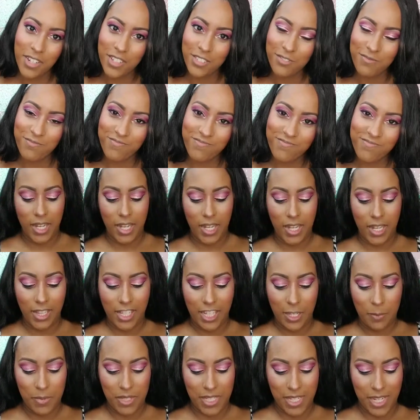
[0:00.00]
what I mean? Okay,
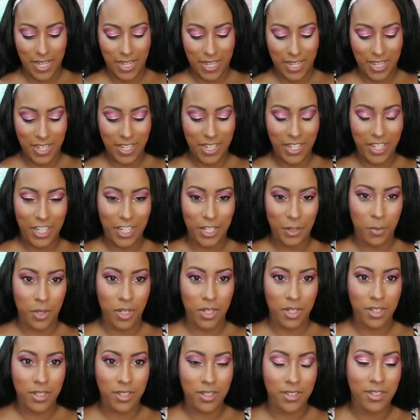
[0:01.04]
lip
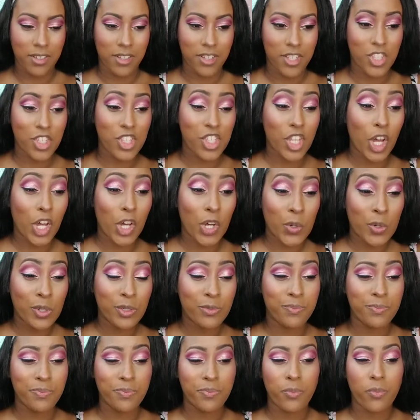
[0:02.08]
time. So,